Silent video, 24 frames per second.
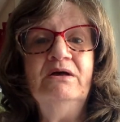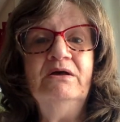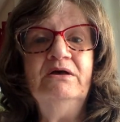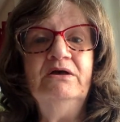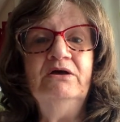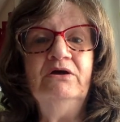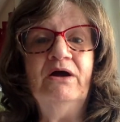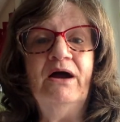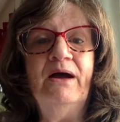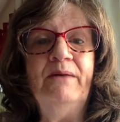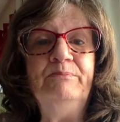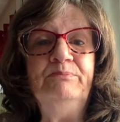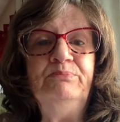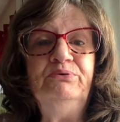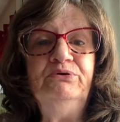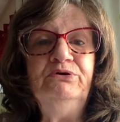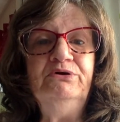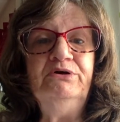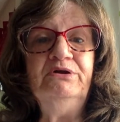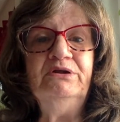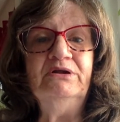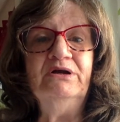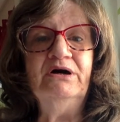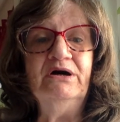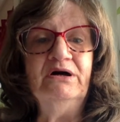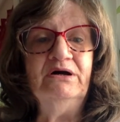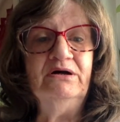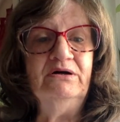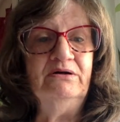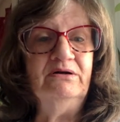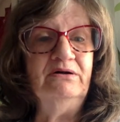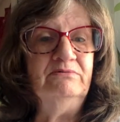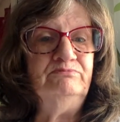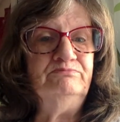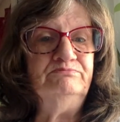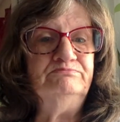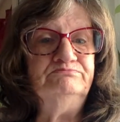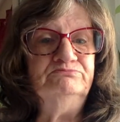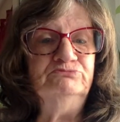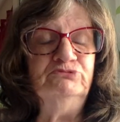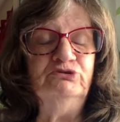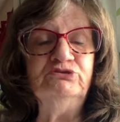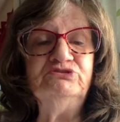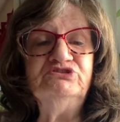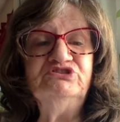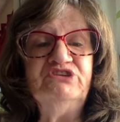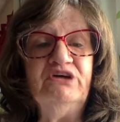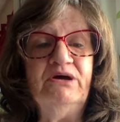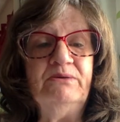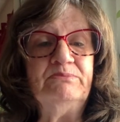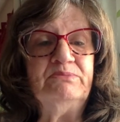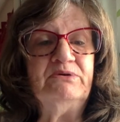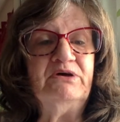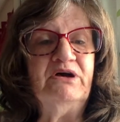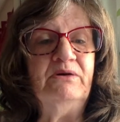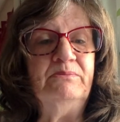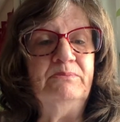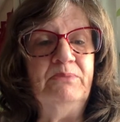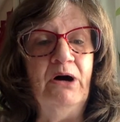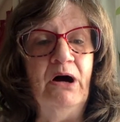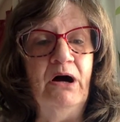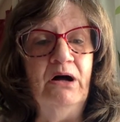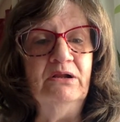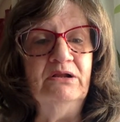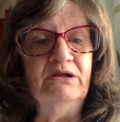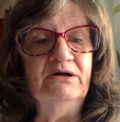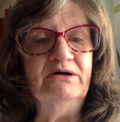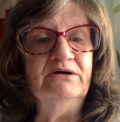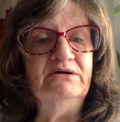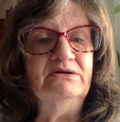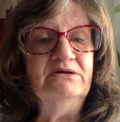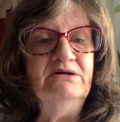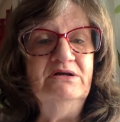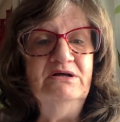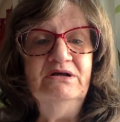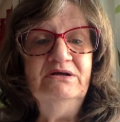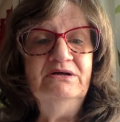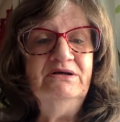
Here, I put uh, I looked up Kabbalah